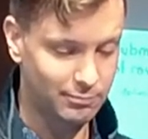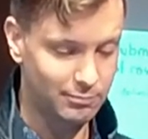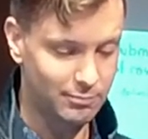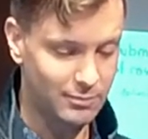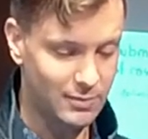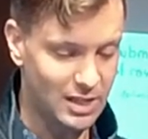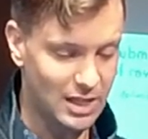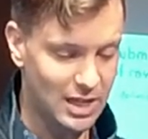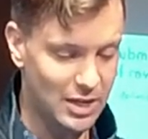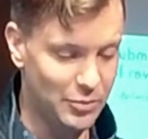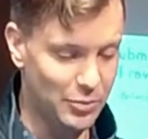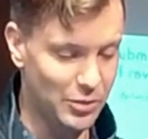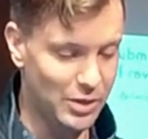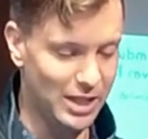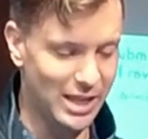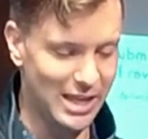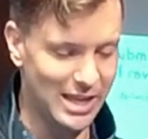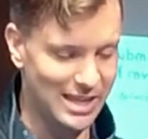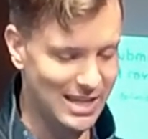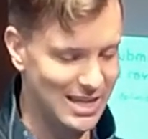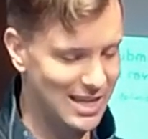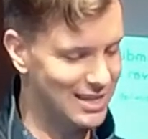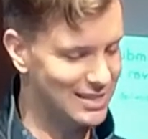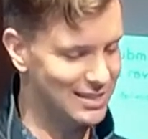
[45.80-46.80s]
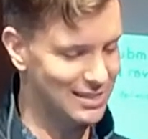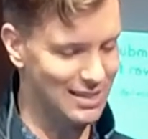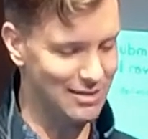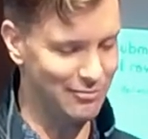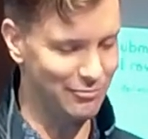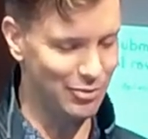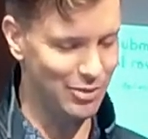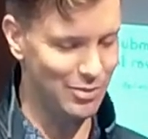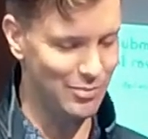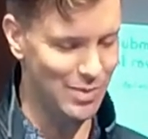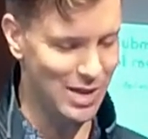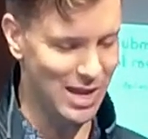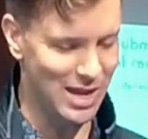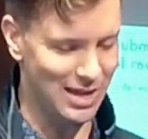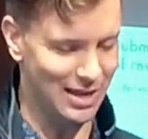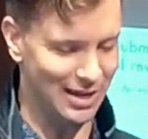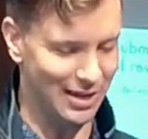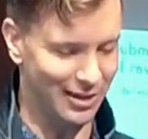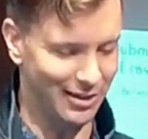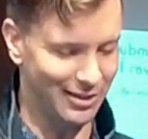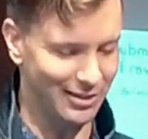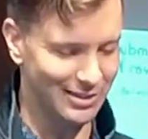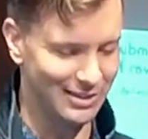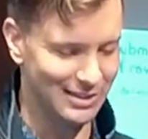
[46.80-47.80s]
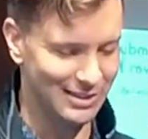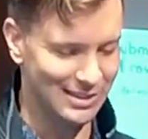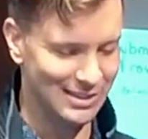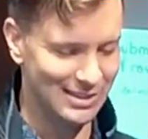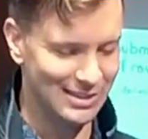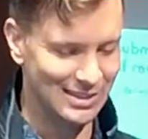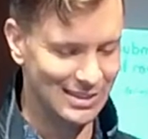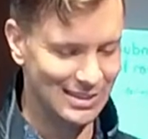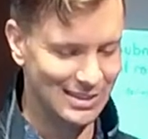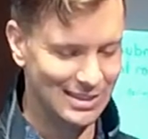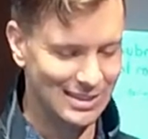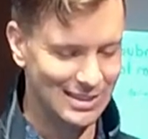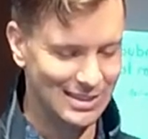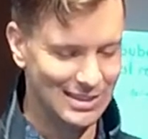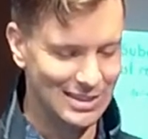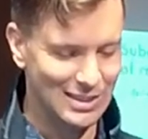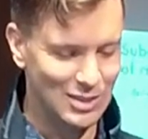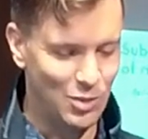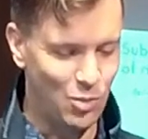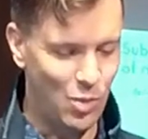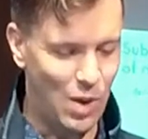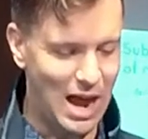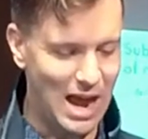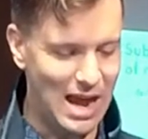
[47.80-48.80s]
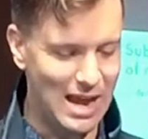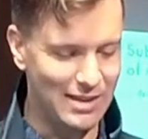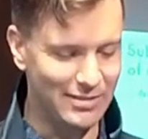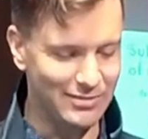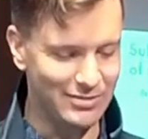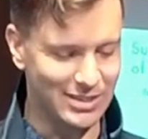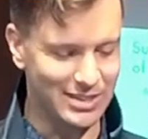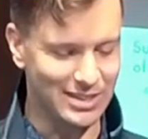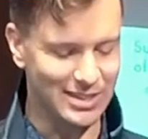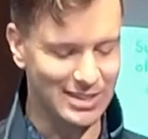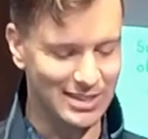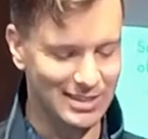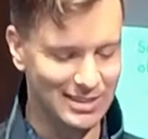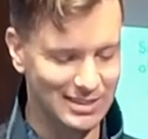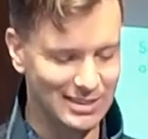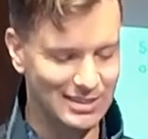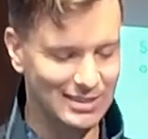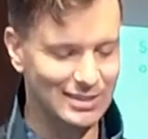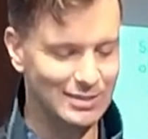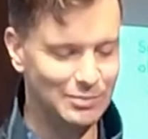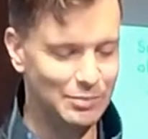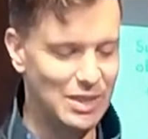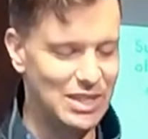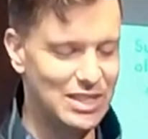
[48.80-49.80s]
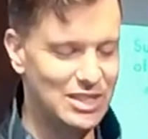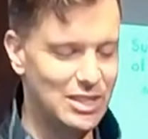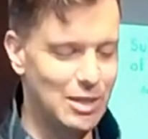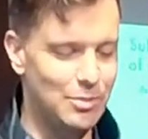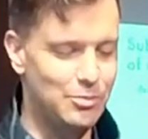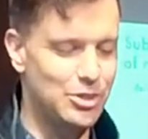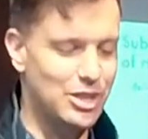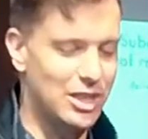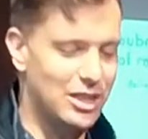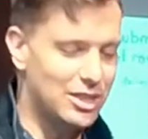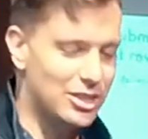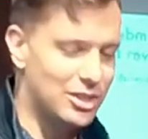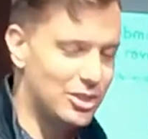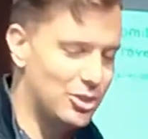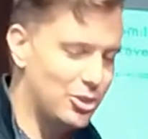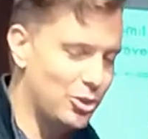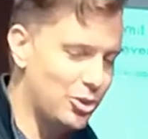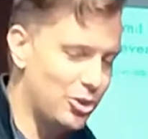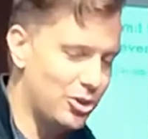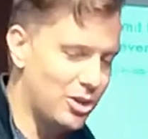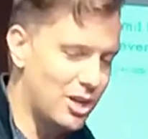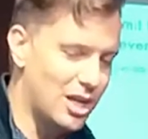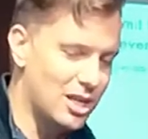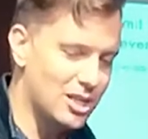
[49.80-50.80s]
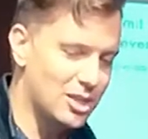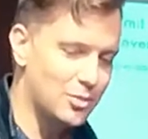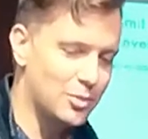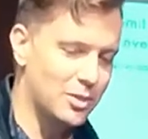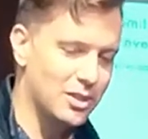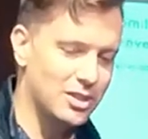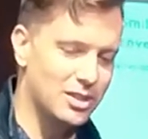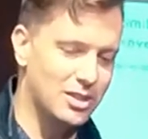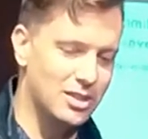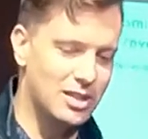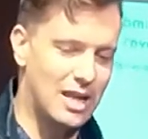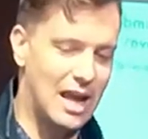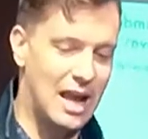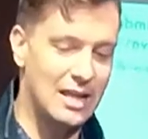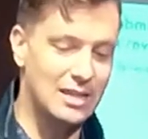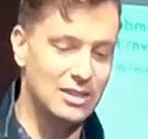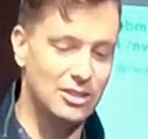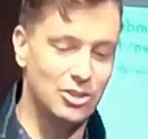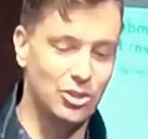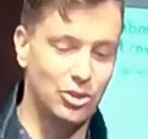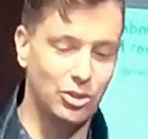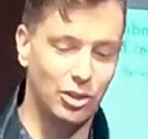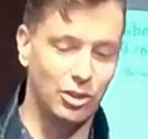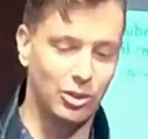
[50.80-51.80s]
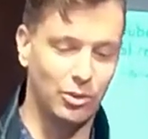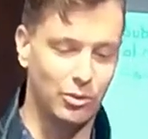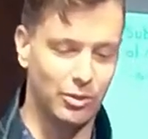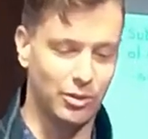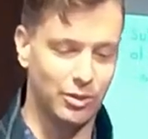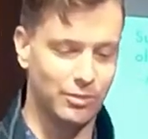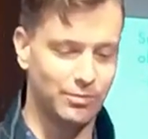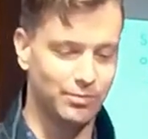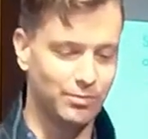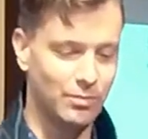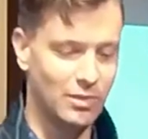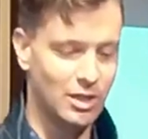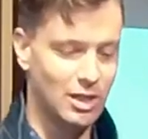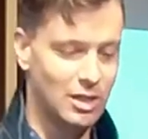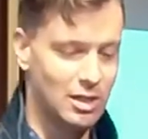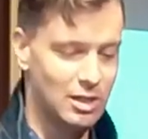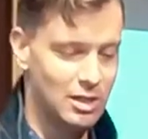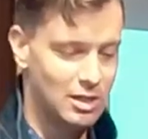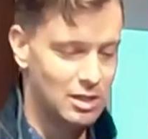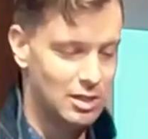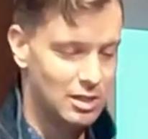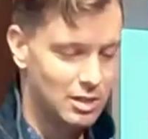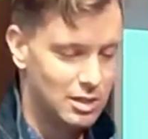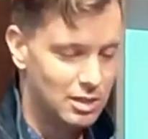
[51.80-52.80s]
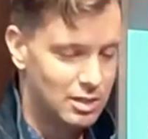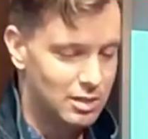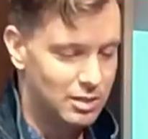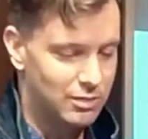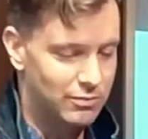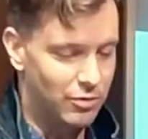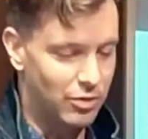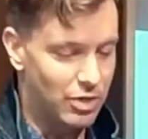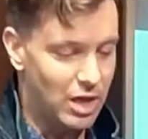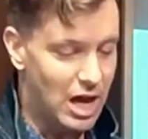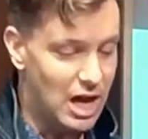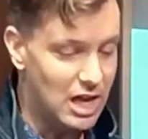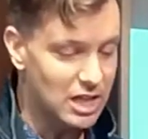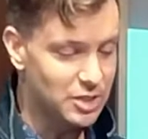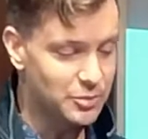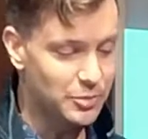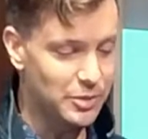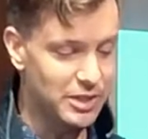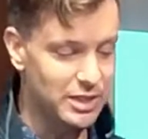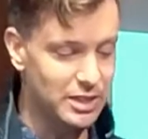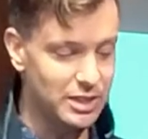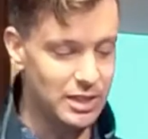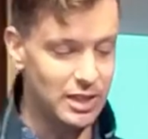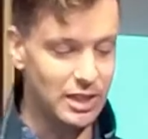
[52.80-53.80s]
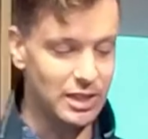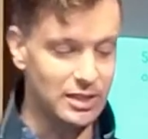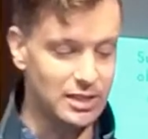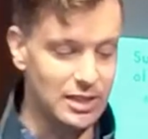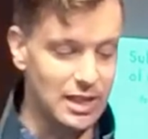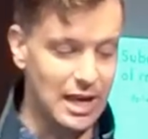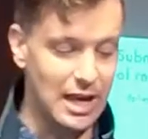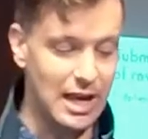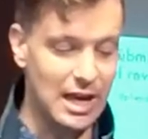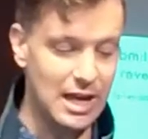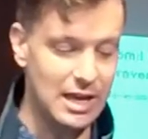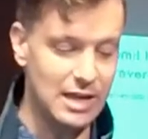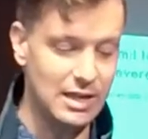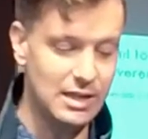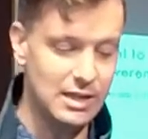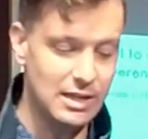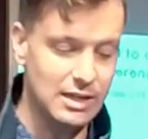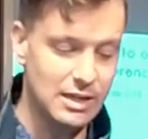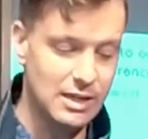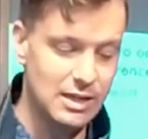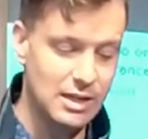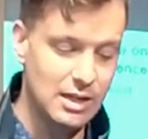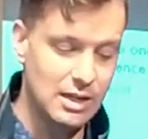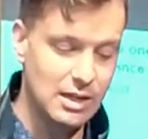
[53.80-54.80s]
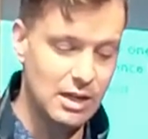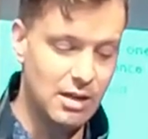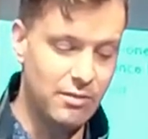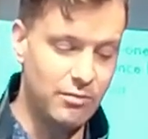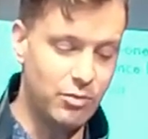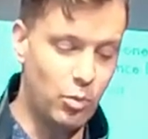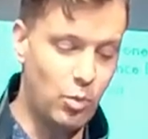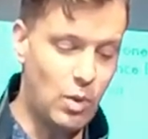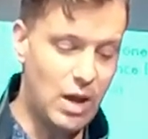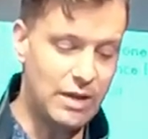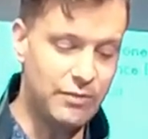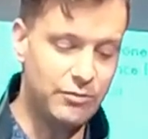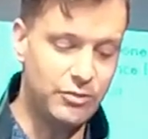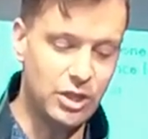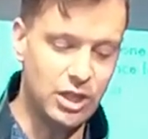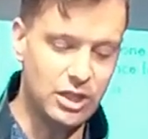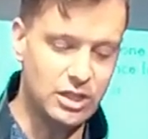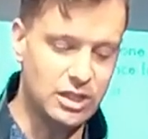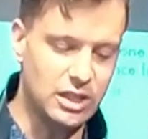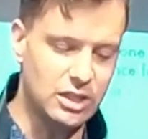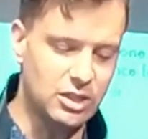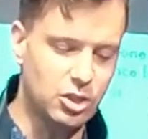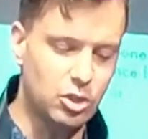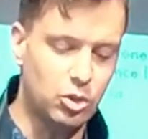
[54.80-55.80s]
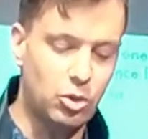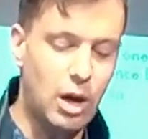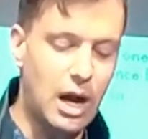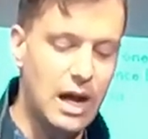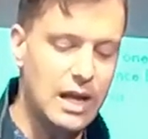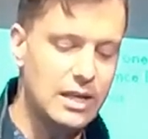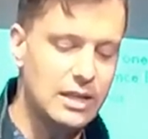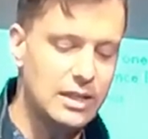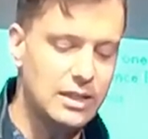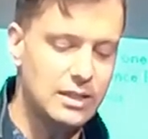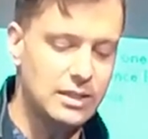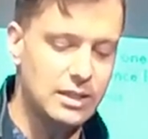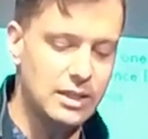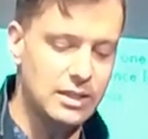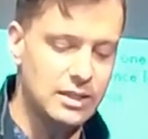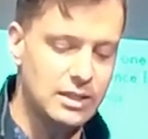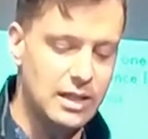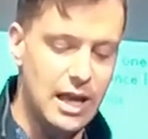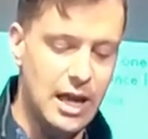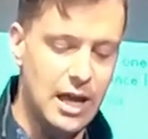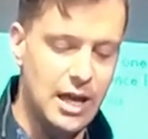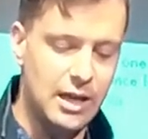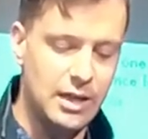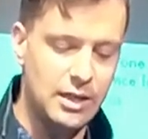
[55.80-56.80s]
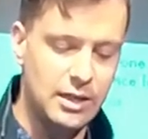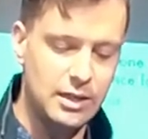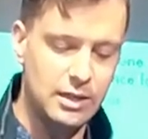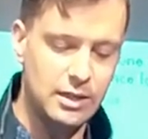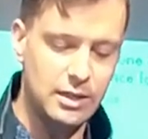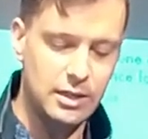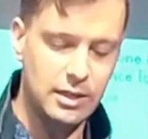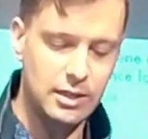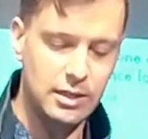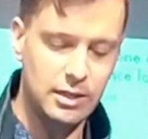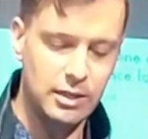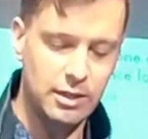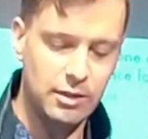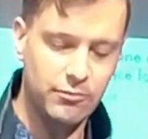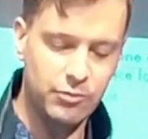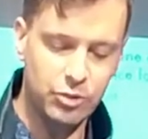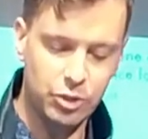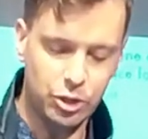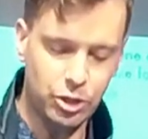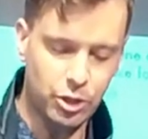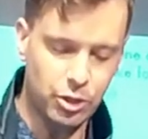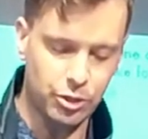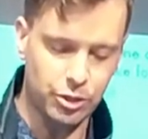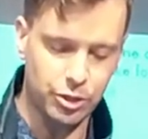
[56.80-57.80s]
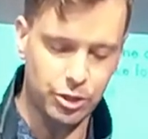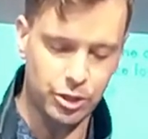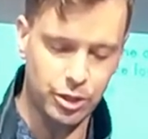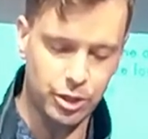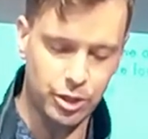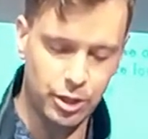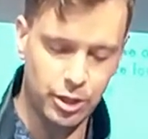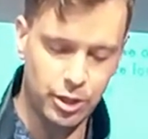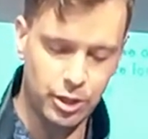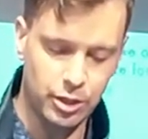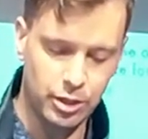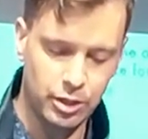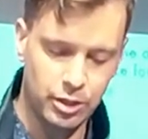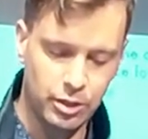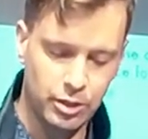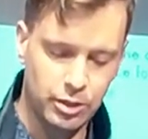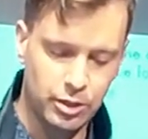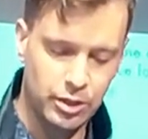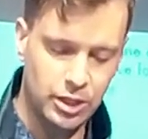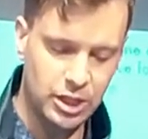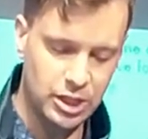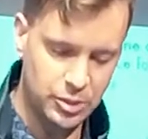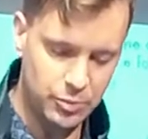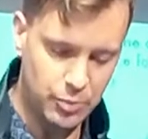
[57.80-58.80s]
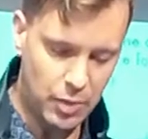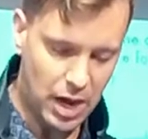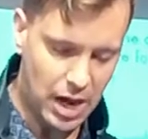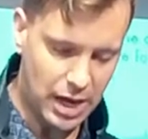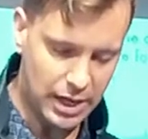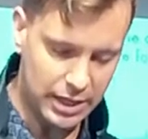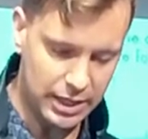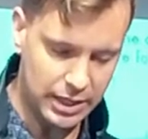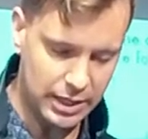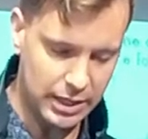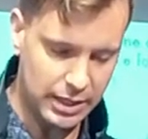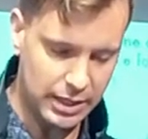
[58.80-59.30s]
It really kicks off with a bang here. Wives, be subject to your husbands as to the Lord. For the husband is the head of the wife, just as Christ is the head of the church, his body,